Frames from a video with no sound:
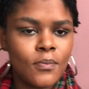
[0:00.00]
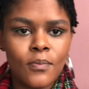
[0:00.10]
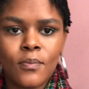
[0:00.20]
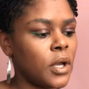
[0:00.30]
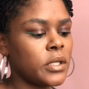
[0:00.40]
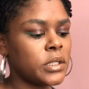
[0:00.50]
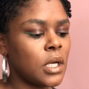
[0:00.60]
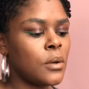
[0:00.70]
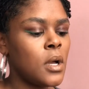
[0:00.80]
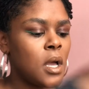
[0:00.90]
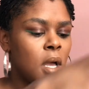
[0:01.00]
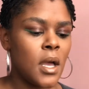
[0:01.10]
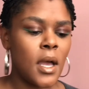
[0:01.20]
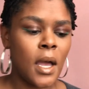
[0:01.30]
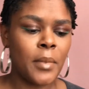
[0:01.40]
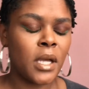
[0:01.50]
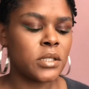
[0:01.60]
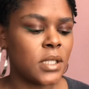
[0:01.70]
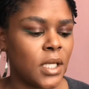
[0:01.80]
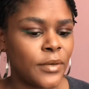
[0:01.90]
Okay, so I'm actually
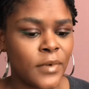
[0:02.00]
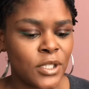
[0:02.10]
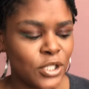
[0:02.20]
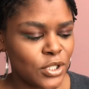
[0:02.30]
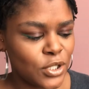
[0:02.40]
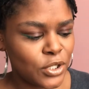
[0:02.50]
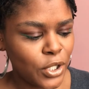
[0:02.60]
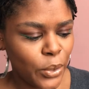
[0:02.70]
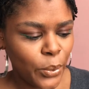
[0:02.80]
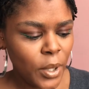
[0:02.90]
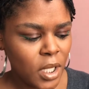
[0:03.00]
in a rush, so